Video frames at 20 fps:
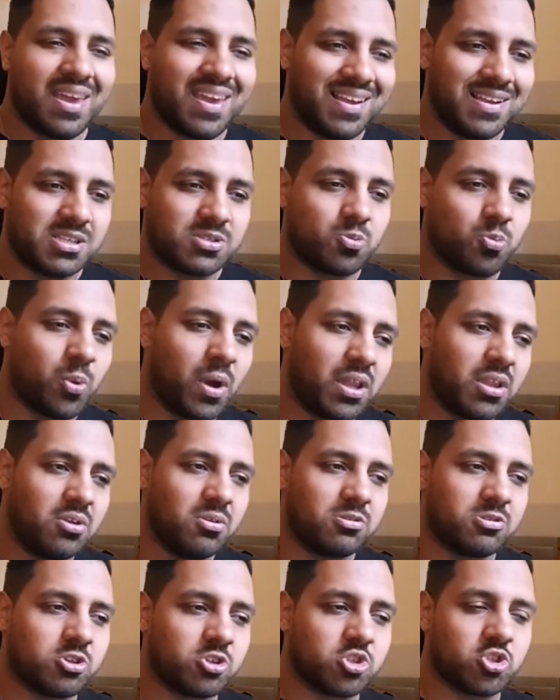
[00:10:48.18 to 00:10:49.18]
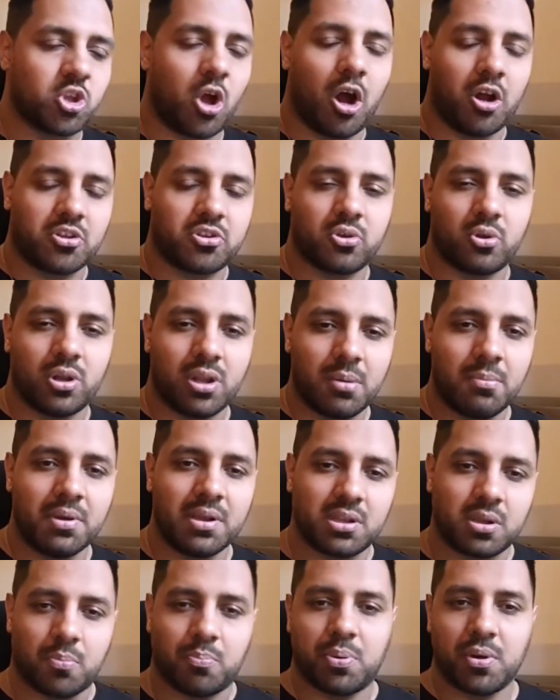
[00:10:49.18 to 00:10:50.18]
is when you just start to
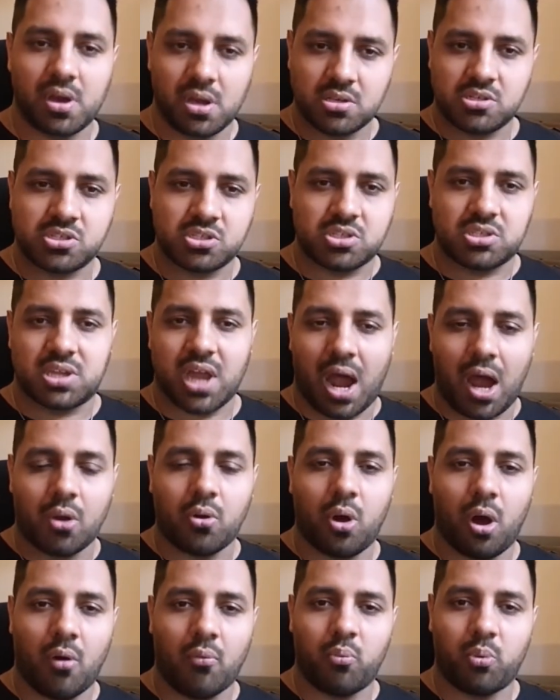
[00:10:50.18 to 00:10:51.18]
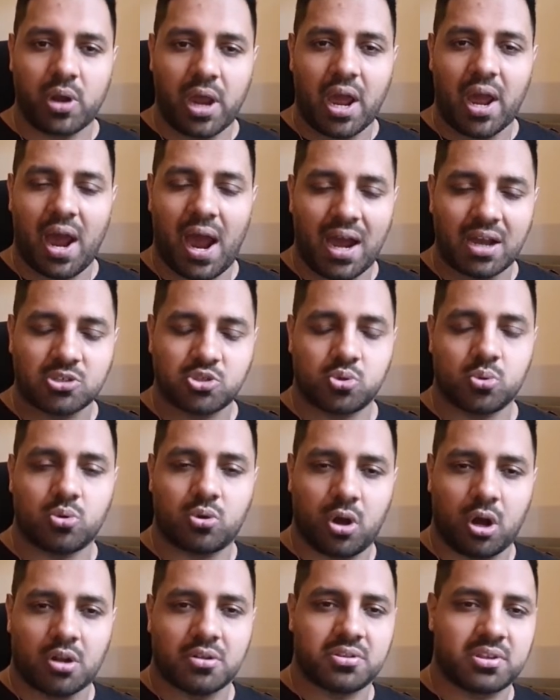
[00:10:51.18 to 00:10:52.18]
limit the purchase down of their actual
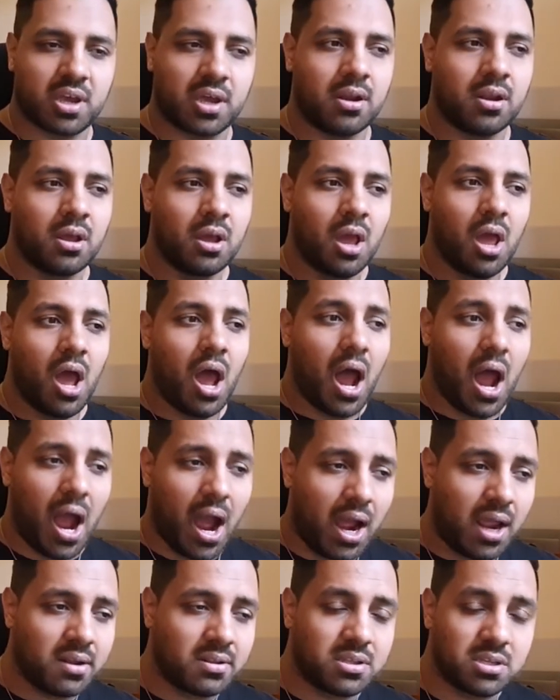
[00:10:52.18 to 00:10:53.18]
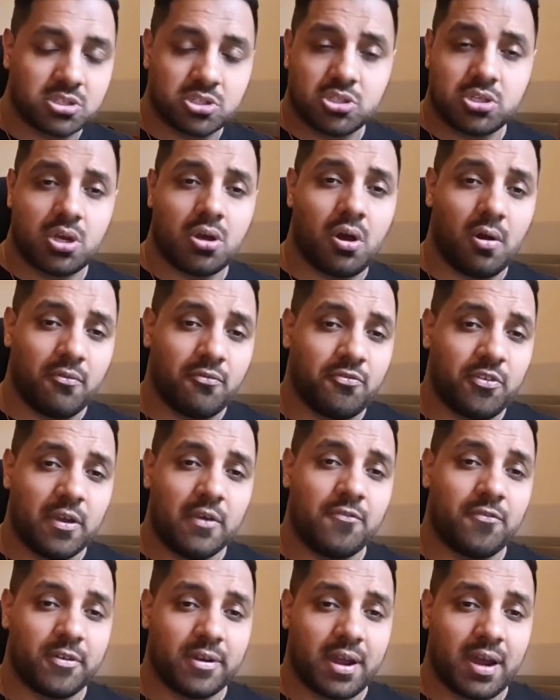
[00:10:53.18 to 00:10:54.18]
content. This year on
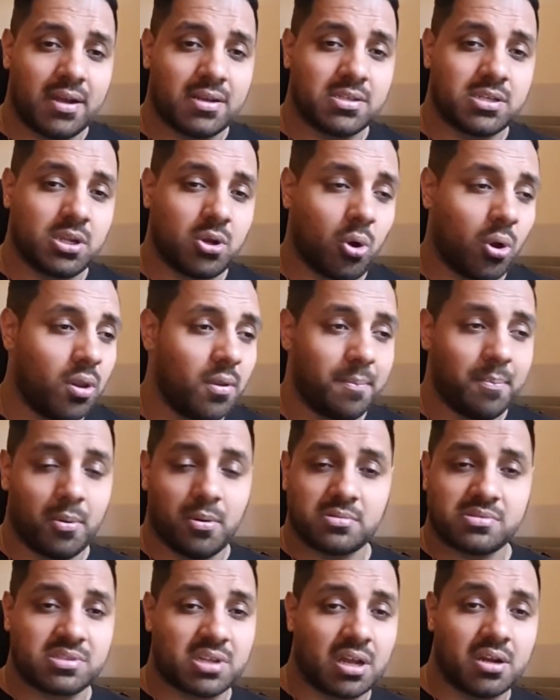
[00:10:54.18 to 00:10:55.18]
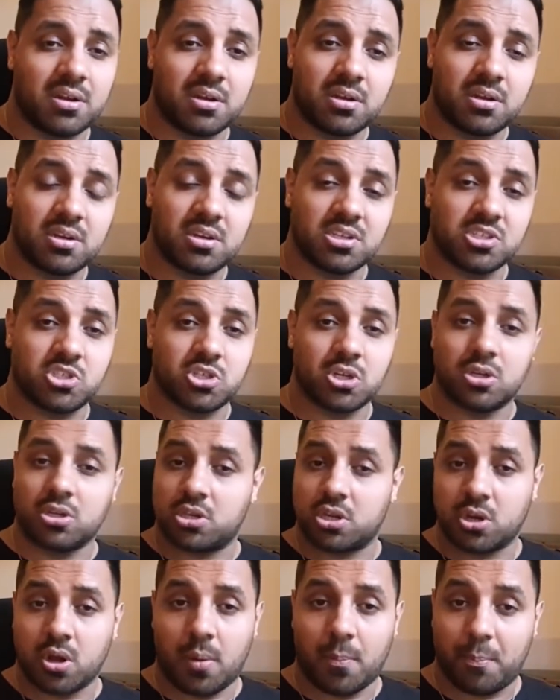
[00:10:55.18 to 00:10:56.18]
FIFA 19 only bought standard edition,
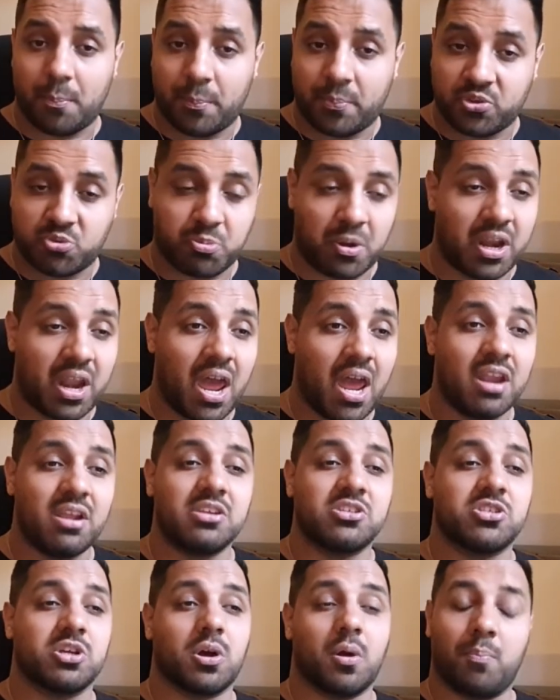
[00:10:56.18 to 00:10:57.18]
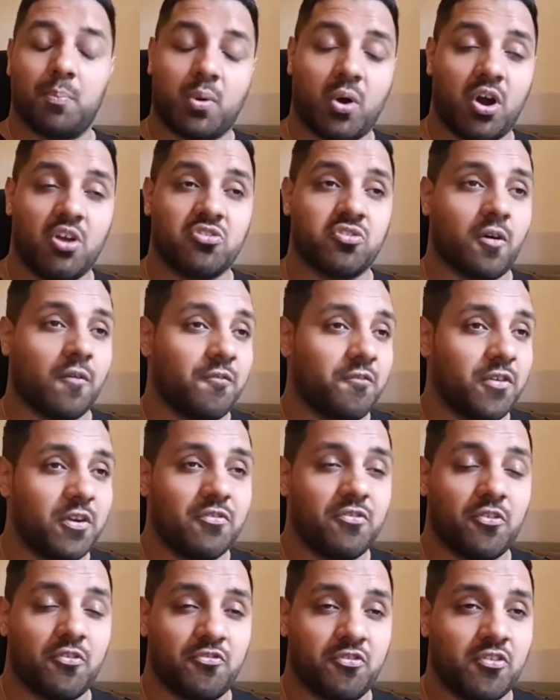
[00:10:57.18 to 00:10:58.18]
did not spend any single points. On
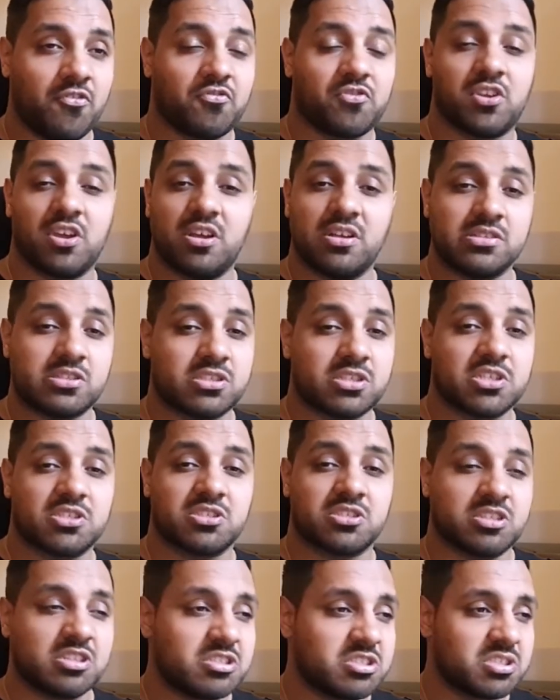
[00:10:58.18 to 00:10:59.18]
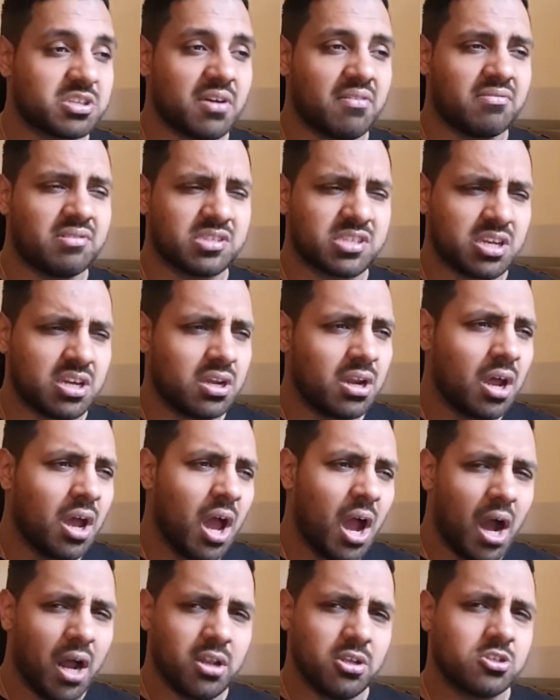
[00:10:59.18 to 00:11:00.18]
FIFA 15, 16, 17,
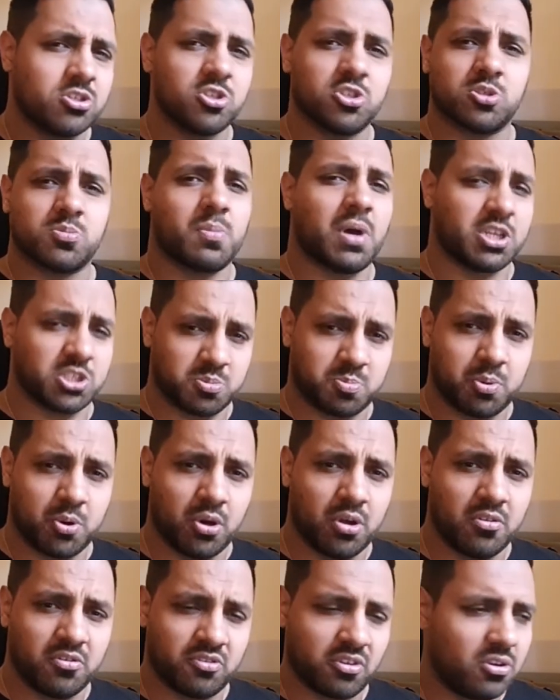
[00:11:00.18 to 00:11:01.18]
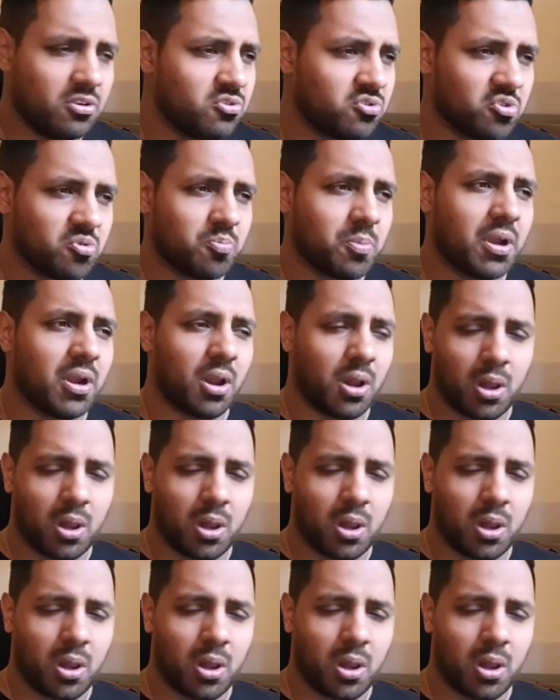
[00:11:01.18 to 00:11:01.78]
I need to smash points. I need to spend a